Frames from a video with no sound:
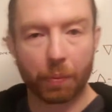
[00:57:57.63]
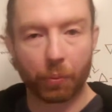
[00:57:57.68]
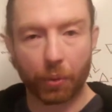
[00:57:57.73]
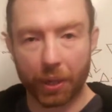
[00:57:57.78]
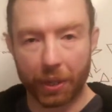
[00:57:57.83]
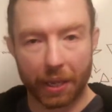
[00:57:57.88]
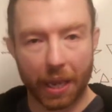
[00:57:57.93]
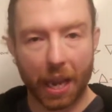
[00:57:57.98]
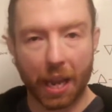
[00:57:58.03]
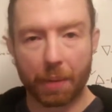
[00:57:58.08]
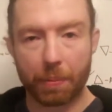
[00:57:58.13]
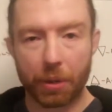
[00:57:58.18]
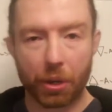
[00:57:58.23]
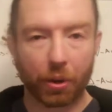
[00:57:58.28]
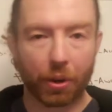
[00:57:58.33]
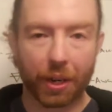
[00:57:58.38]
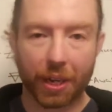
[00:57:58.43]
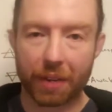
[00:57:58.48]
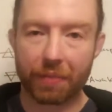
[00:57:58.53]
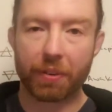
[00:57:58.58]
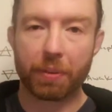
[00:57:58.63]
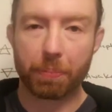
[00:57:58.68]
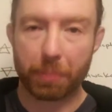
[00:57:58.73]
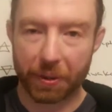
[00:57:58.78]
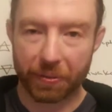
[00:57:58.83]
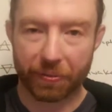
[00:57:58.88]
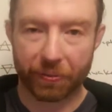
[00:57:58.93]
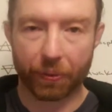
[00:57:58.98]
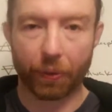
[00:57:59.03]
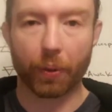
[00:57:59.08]
we came here and even
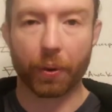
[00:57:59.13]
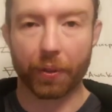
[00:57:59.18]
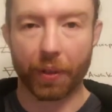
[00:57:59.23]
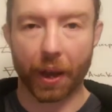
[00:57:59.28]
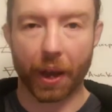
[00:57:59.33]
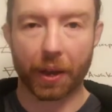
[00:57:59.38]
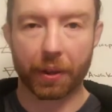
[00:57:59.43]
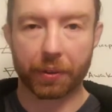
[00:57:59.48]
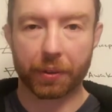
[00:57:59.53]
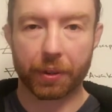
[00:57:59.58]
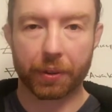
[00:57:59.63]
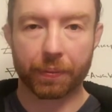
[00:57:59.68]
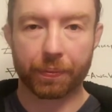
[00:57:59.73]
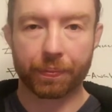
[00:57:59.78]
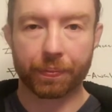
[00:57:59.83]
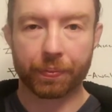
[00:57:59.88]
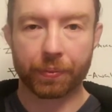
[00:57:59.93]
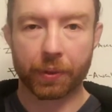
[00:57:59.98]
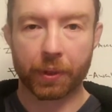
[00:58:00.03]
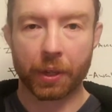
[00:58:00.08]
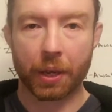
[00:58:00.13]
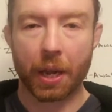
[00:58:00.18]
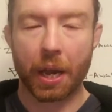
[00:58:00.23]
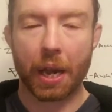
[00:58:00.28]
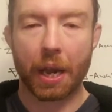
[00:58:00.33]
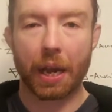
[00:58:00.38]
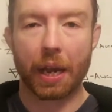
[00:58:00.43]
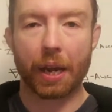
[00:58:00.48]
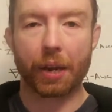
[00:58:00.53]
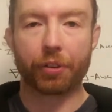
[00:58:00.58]
before that.
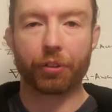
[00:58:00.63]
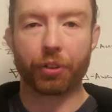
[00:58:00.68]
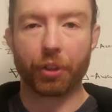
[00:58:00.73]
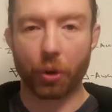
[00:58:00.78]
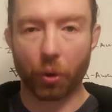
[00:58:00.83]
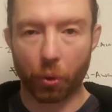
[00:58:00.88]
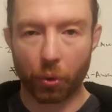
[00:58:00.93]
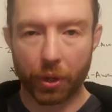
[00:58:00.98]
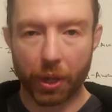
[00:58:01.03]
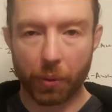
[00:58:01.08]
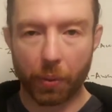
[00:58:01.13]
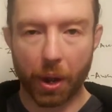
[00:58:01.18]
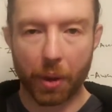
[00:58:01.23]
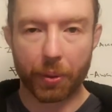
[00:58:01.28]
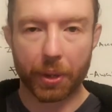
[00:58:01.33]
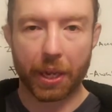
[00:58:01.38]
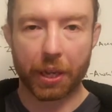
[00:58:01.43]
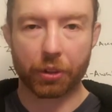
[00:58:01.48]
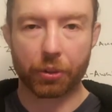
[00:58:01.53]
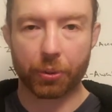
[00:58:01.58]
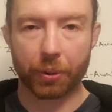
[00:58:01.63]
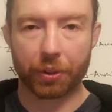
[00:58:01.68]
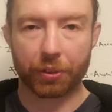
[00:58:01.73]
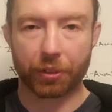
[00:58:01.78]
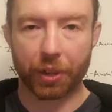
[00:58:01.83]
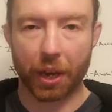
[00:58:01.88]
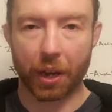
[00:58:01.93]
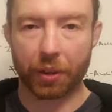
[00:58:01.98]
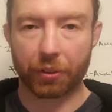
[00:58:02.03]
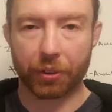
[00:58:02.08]
It's the only way we get to
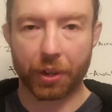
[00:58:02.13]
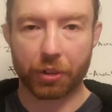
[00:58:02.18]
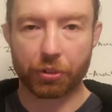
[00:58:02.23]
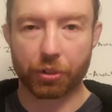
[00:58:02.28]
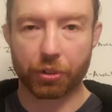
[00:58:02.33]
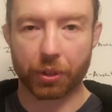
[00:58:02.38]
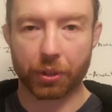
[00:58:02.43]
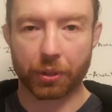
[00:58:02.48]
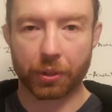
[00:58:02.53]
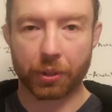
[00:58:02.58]
ascension.